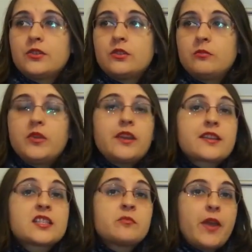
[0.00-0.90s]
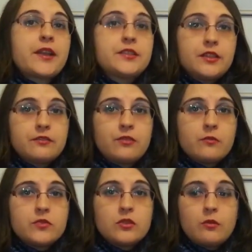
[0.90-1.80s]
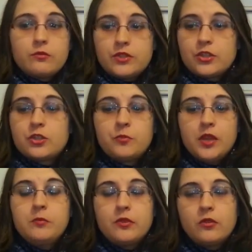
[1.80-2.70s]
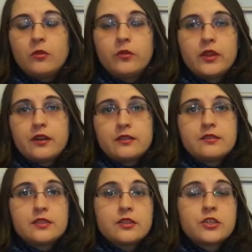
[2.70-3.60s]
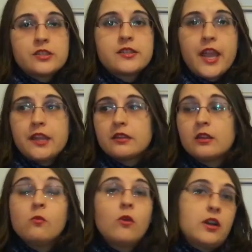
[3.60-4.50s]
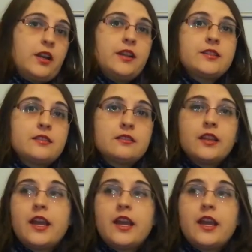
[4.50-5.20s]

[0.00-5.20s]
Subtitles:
to be expected from such people that are in such state, and what it isn't.